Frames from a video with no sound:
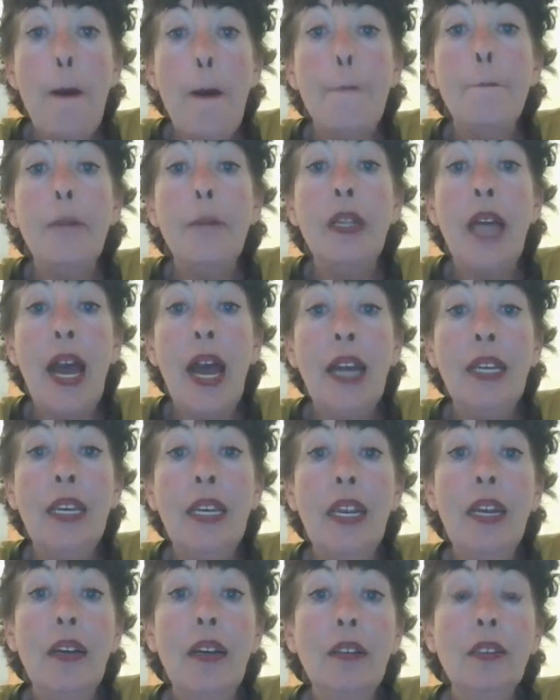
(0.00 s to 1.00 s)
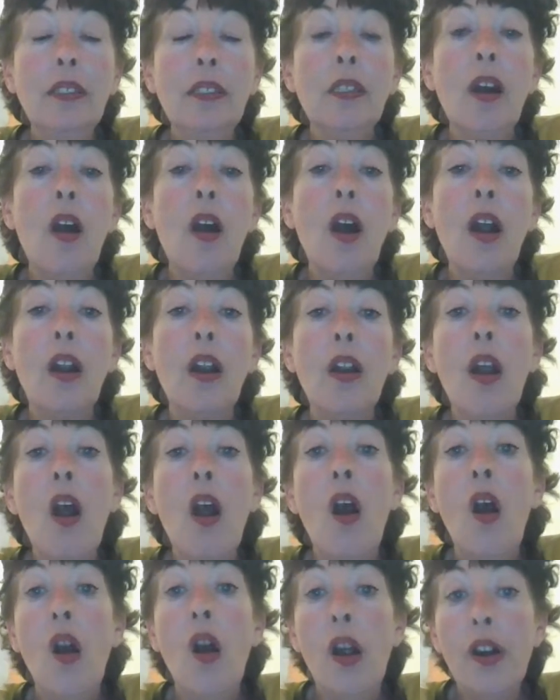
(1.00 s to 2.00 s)
Black nails are
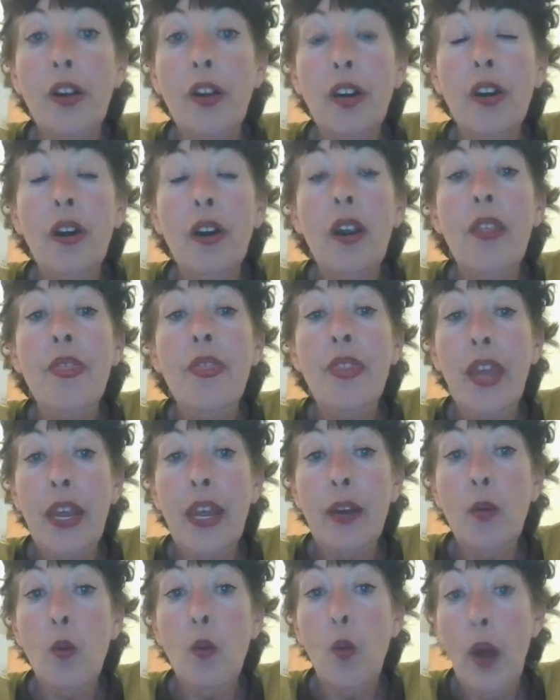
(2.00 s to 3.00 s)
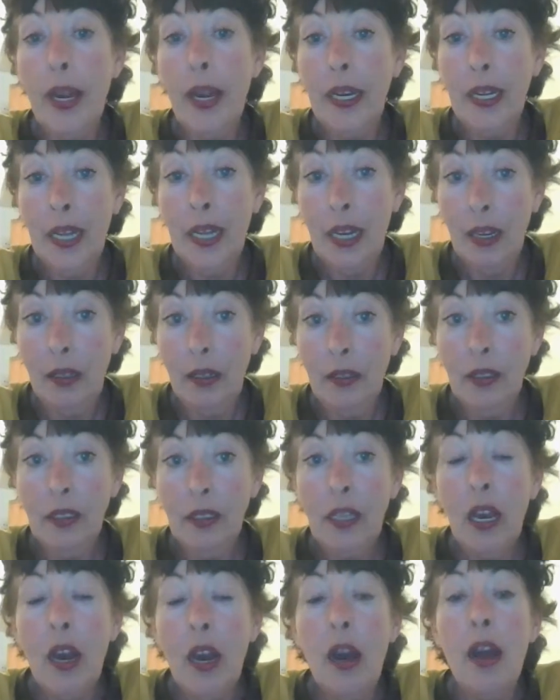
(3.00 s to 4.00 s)
harder than white nails.
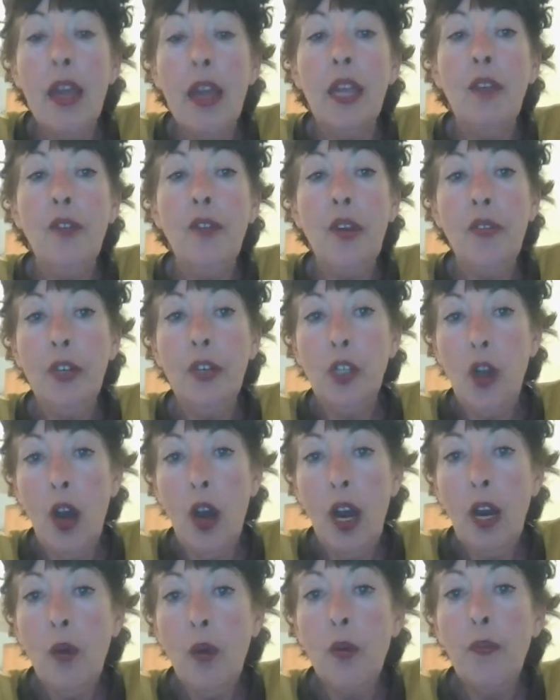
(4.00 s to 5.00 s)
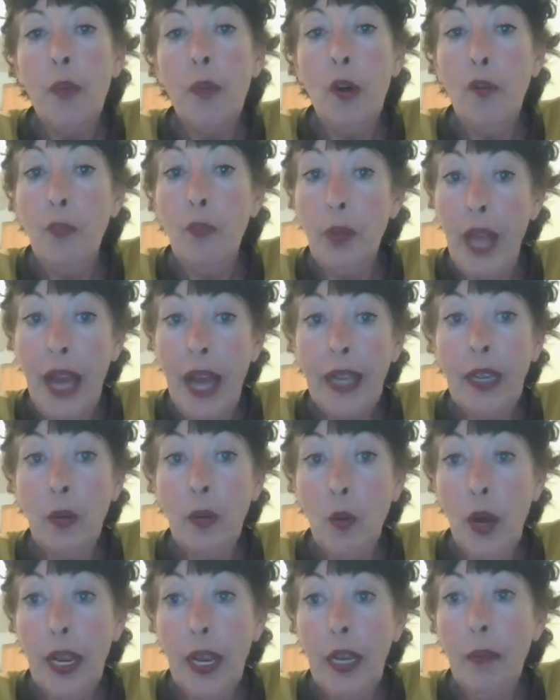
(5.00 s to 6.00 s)
If you have a dog with both black and
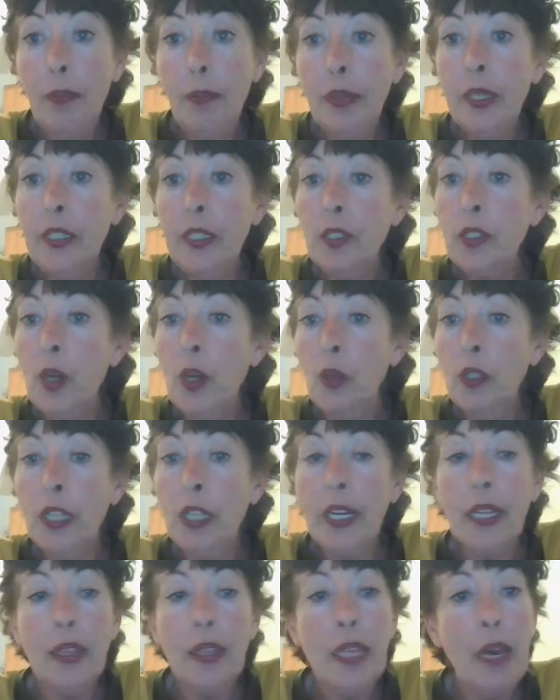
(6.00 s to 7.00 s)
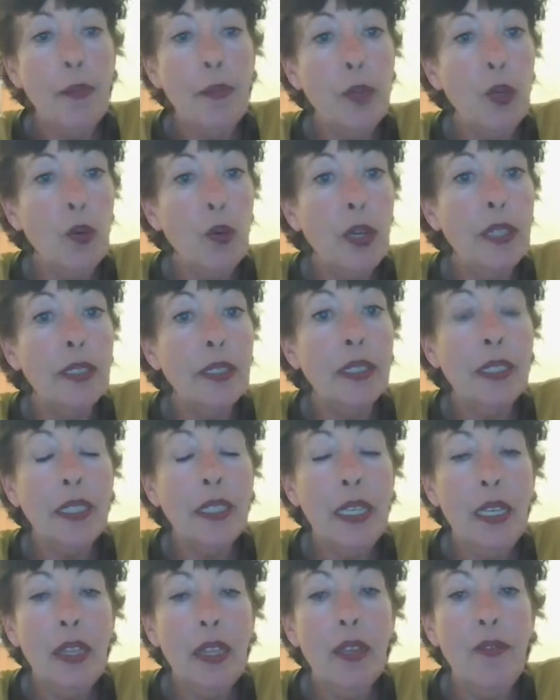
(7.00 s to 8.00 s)
white, please go look at them. You can
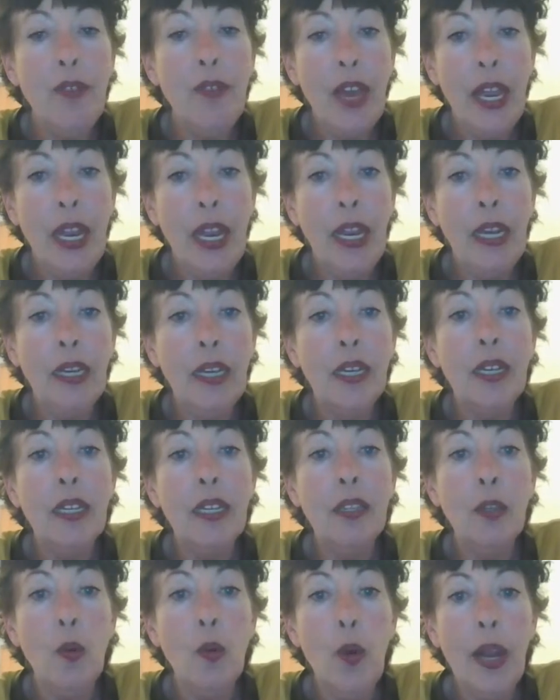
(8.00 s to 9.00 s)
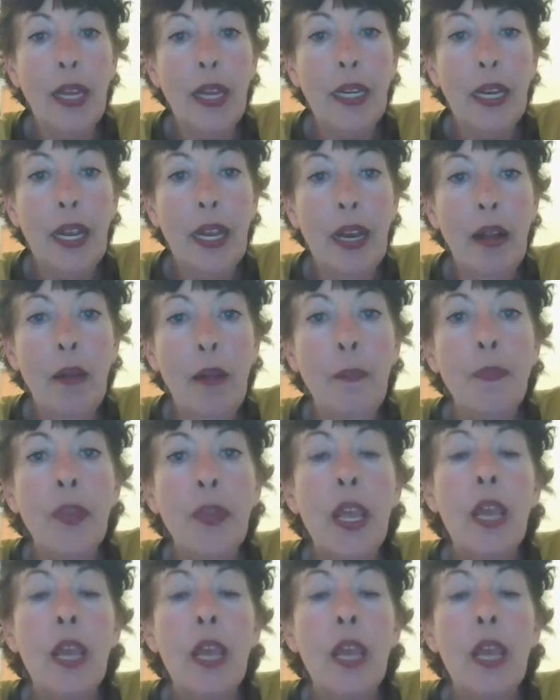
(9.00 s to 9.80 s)
see the vein in the white nail.